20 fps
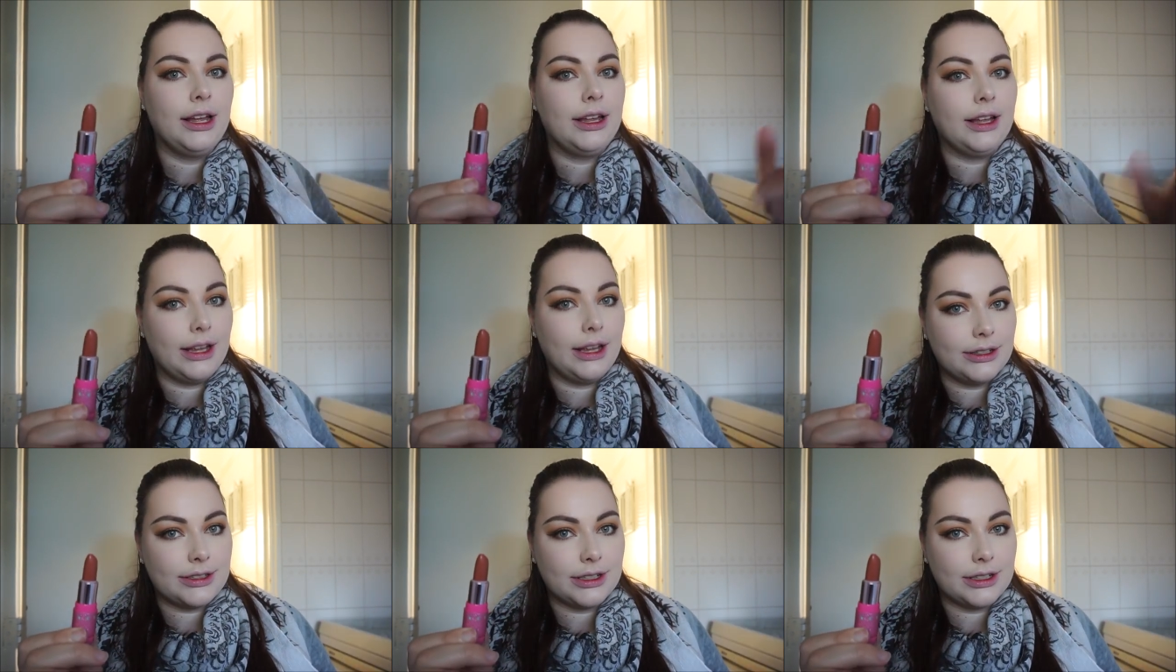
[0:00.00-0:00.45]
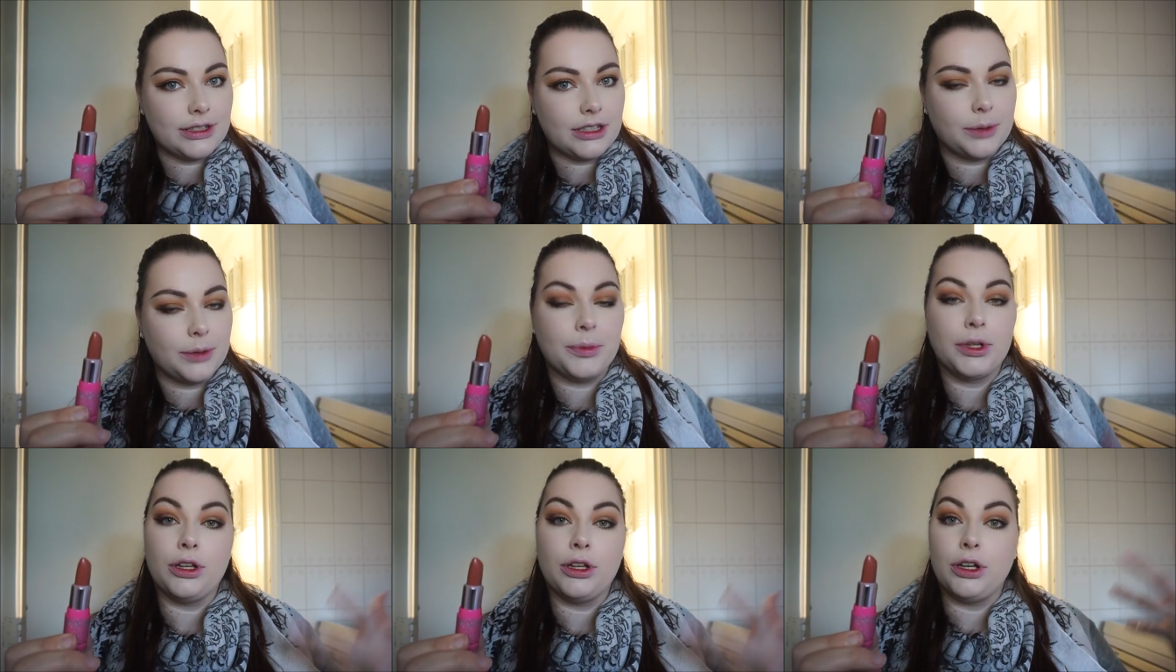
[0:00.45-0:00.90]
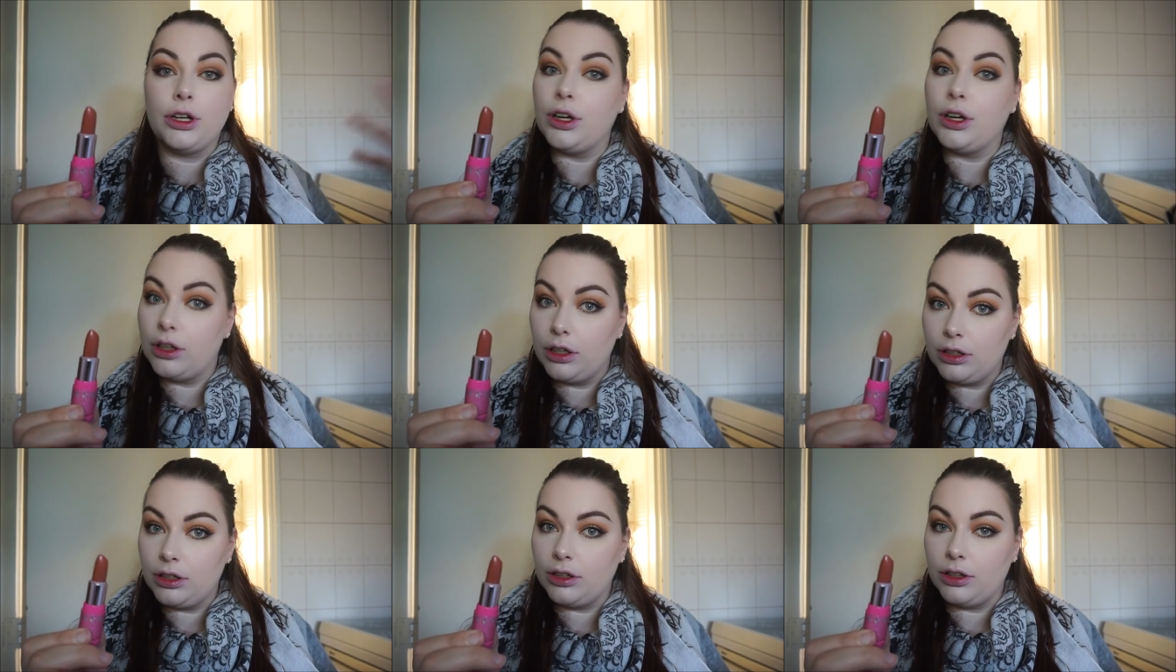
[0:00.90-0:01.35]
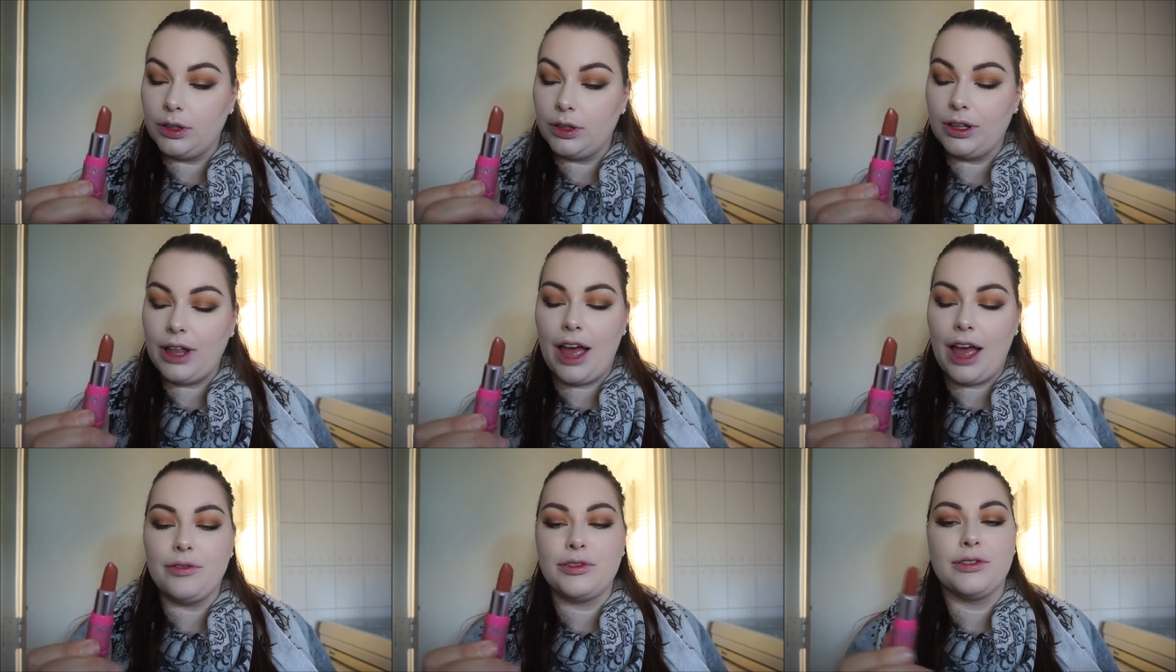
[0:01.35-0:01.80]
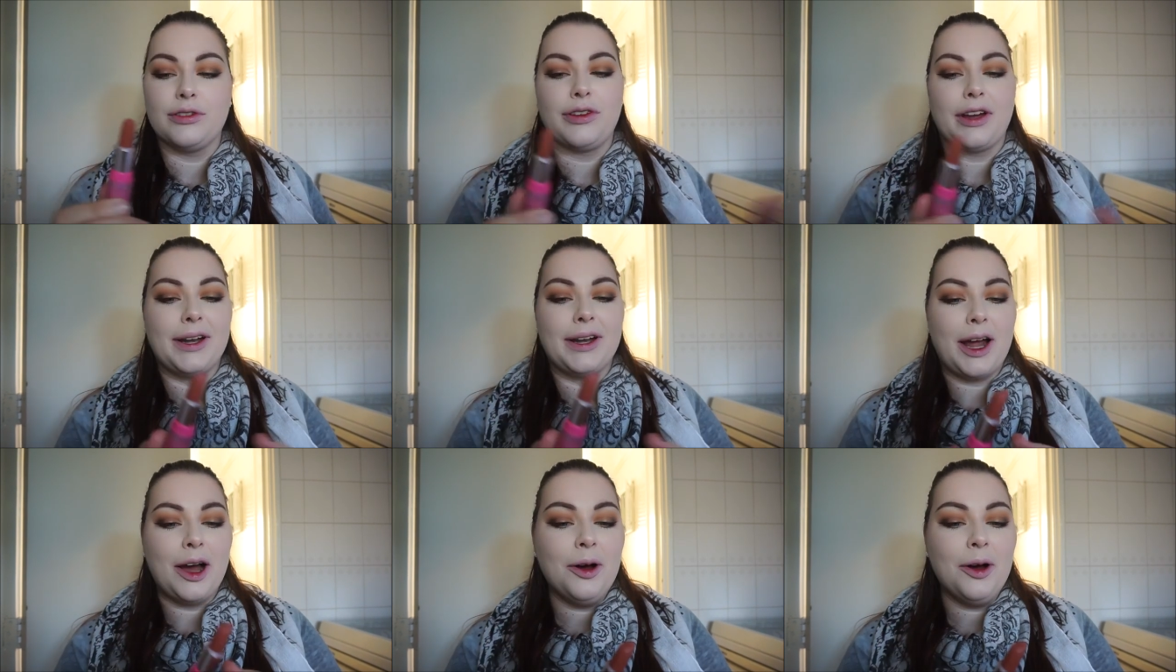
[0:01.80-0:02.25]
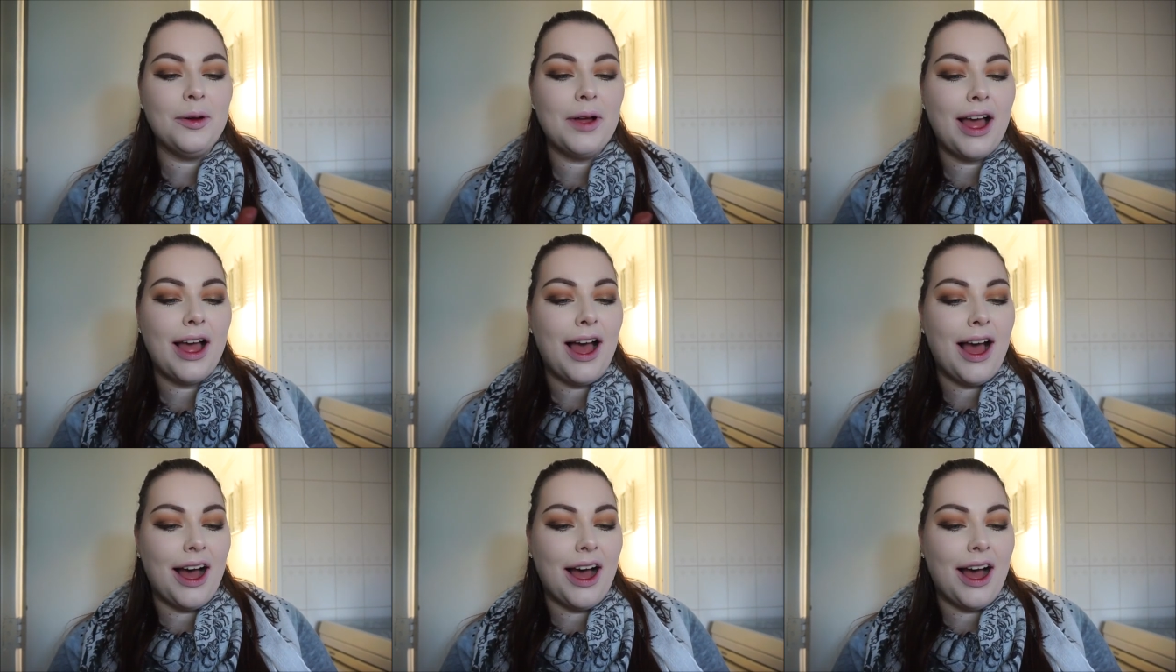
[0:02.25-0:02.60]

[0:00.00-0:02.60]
Is it similar? You'll have to find out.